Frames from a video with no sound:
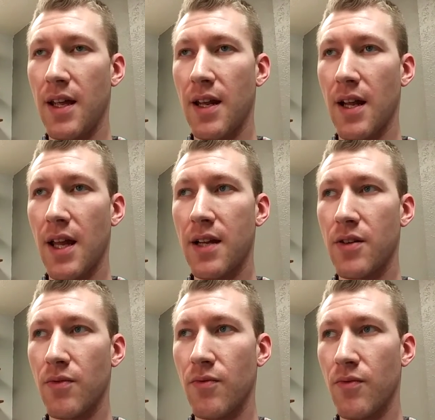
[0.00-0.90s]
And I like
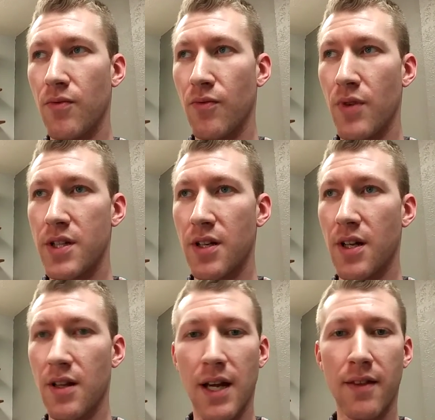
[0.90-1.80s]
to reason
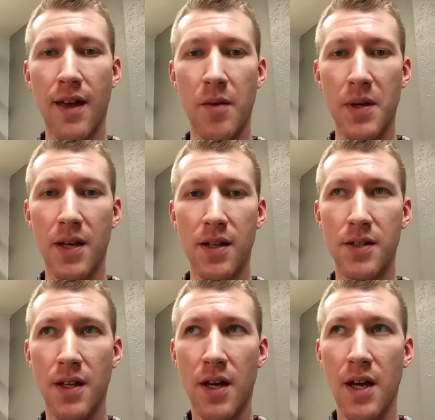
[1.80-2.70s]
it like that
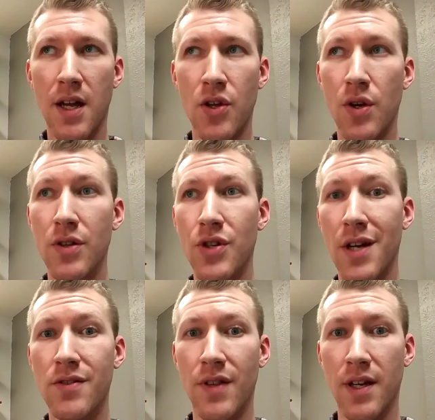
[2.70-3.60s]
because you can
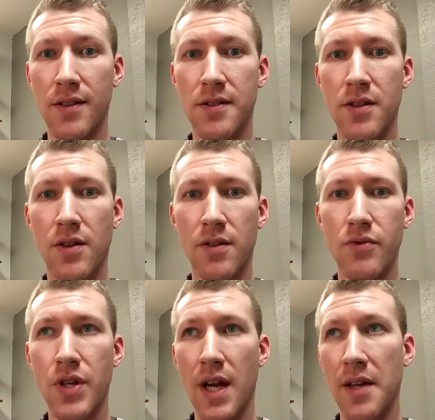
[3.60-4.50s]
change things. You can
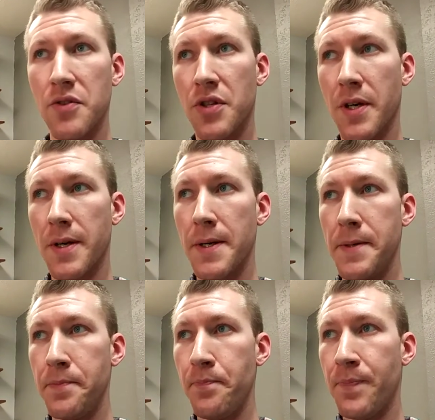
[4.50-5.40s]
change,
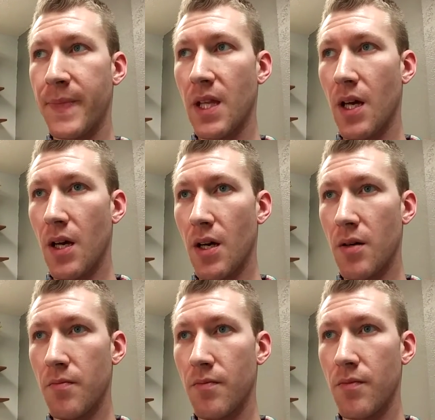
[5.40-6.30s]

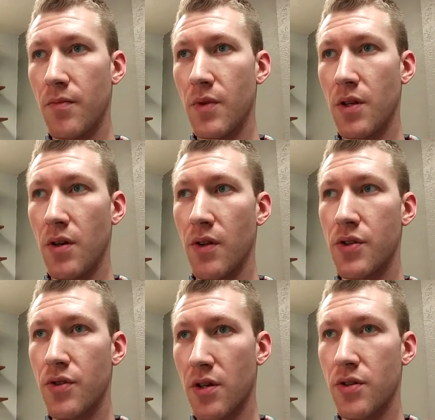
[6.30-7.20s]
the
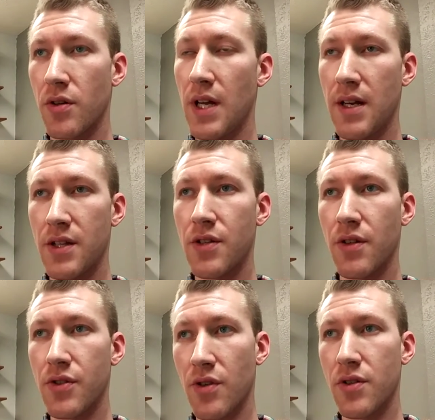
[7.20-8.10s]
structure, not necessarily
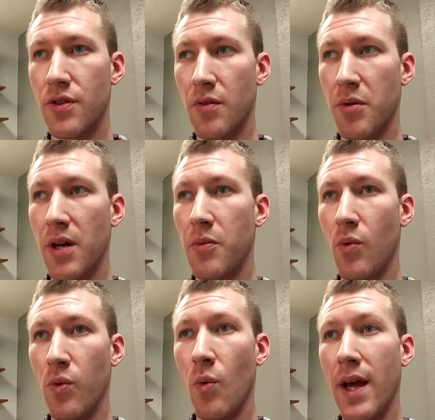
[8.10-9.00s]
the structure of your brain,
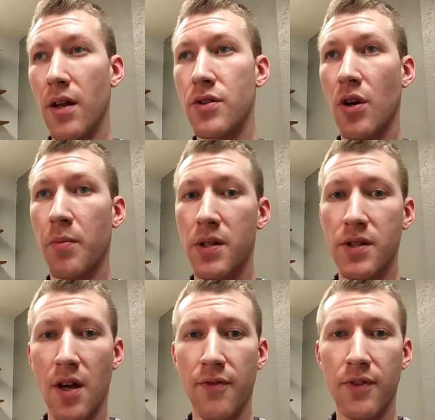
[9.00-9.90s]
but the way it interprets
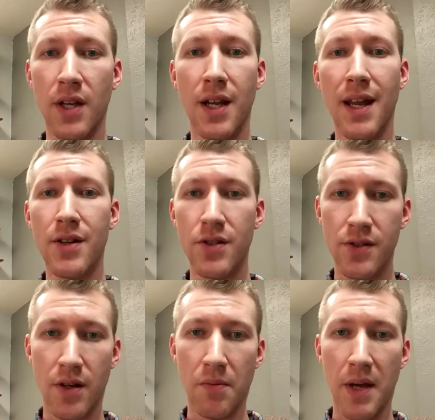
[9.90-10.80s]
stuff and the connections
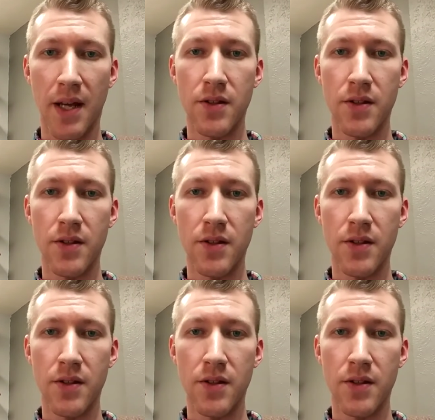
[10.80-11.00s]
that are made.